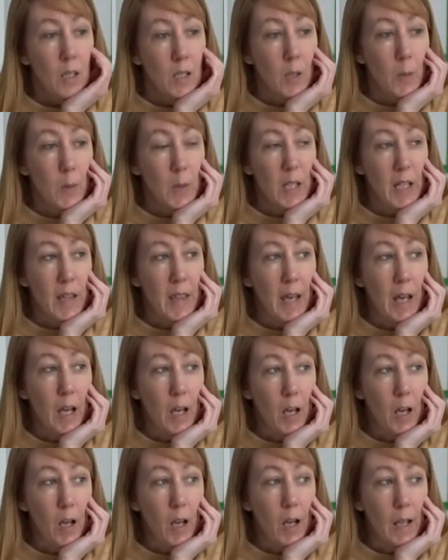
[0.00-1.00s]
So we did
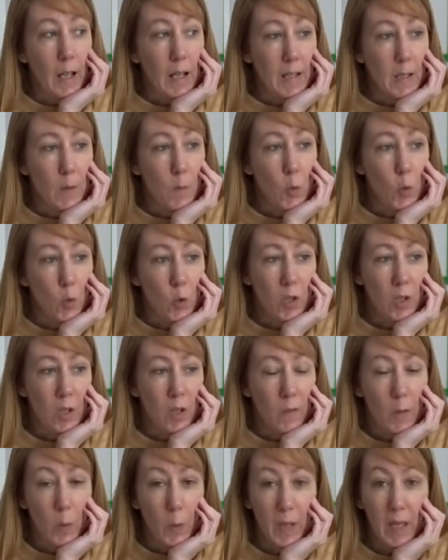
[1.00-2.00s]
that. I had some orders
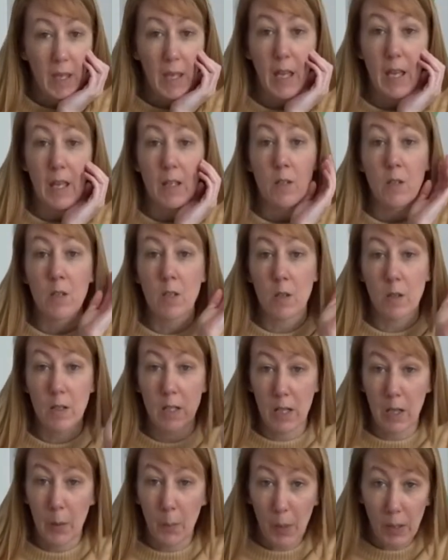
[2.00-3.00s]
over the weekend, so I
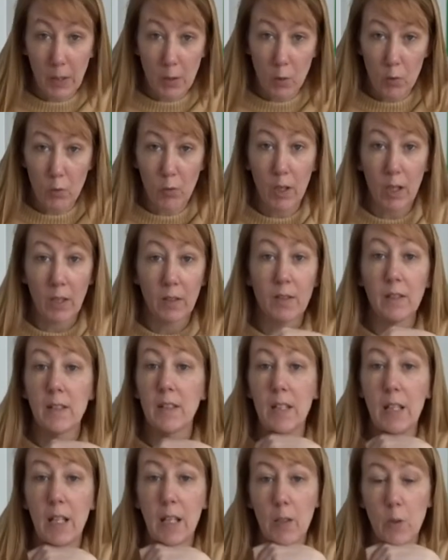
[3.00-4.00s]
did the post run,
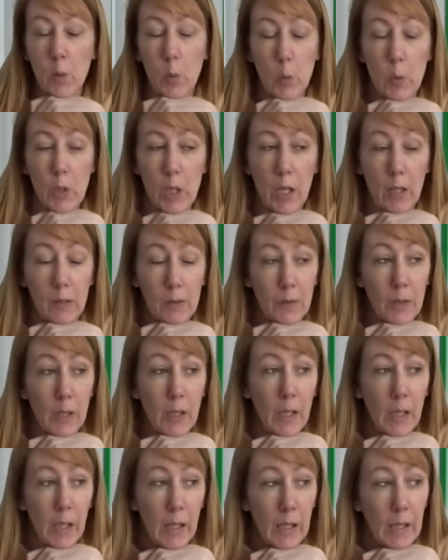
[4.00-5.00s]
so that's all done.
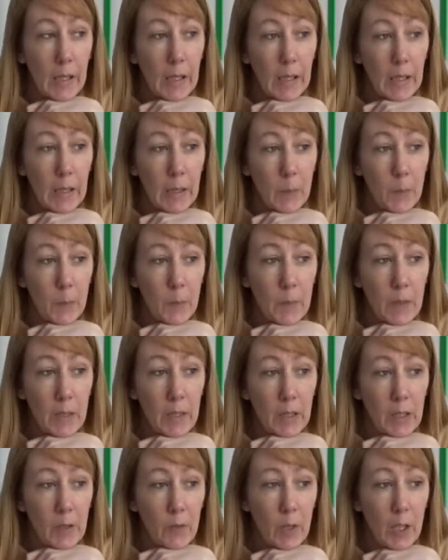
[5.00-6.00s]
And
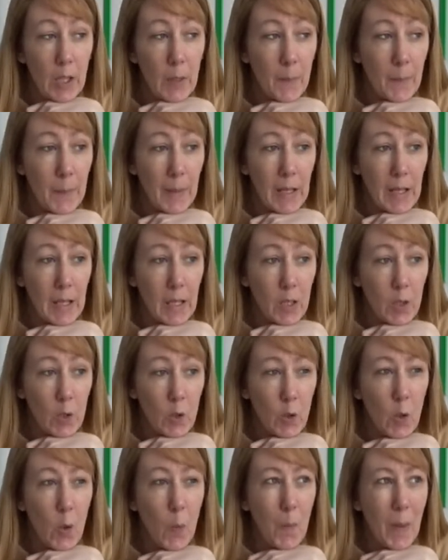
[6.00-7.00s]
then I've come
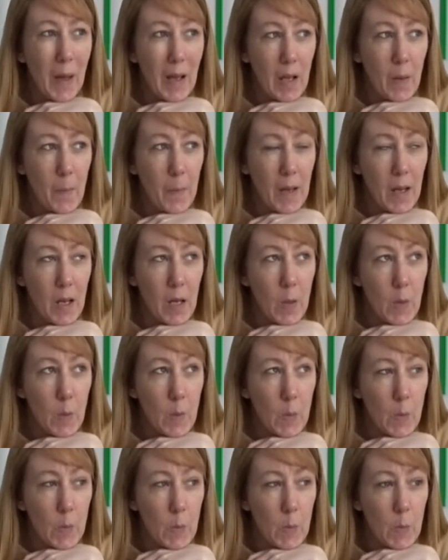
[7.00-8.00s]
back, got back
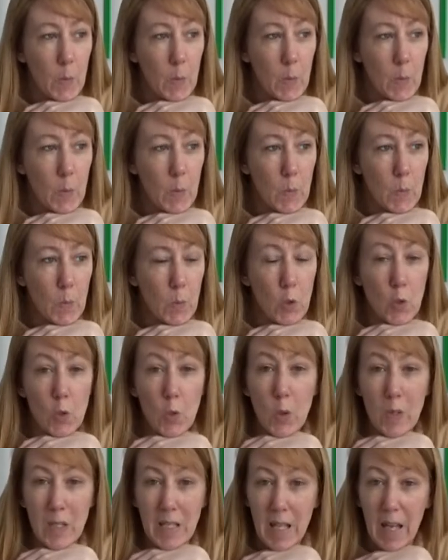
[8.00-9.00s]
about just
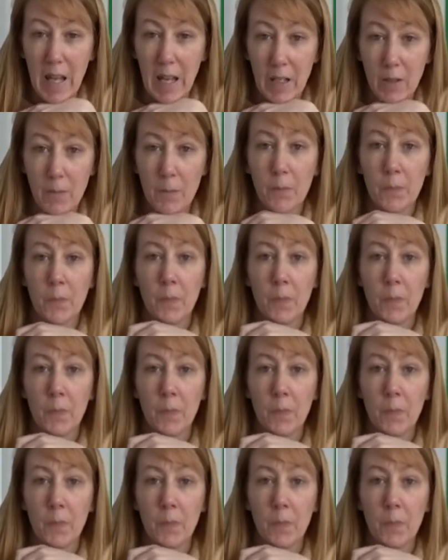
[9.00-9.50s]
gone 10.